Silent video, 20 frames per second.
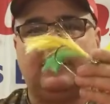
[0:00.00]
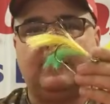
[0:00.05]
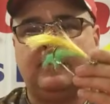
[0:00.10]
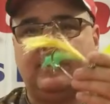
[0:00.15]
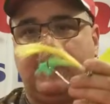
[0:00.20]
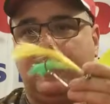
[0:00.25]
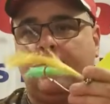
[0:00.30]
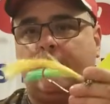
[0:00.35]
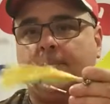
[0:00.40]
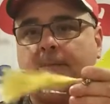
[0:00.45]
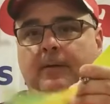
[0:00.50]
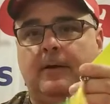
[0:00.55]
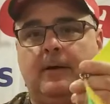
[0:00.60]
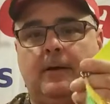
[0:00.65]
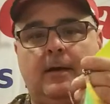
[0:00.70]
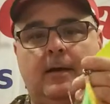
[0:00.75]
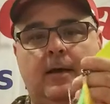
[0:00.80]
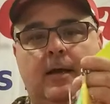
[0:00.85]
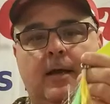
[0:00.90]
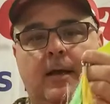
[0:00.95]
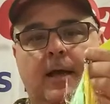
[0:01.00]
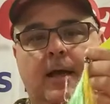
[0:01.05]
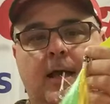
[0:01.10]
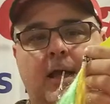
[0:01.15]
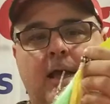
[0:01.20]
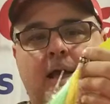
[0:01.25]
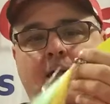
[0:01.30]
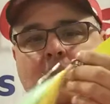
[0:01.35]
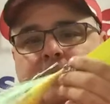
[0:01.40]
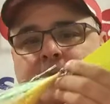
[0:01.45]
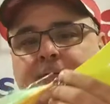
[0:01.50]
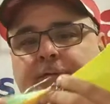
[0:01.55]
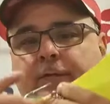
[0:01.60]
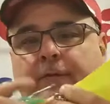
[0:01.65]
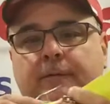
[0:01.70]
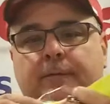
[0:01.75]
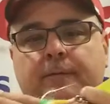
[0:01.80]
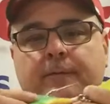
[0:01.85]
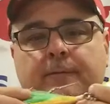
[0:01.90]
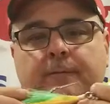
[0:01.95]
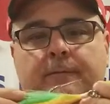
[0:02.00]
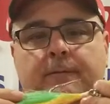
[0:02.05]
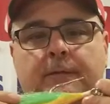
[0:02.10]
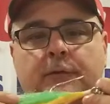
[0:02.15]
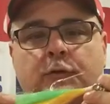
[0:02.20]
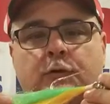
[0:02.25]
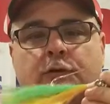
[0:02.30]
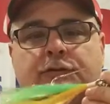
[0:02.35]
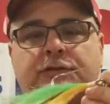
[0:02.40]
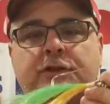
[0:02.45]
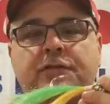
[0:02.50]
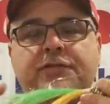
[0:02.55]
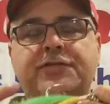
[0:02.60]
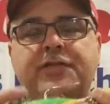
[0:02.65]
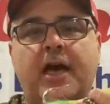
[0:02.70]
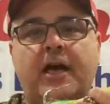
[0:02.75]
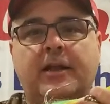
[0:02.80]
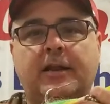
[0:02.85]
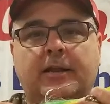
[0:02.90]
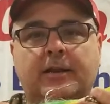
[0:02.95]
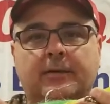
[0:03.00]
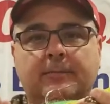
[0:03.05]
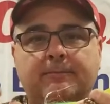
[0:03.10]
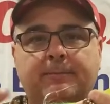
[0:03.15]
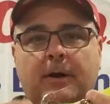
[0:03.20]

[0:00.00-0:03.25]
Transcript: Now, if your synthetic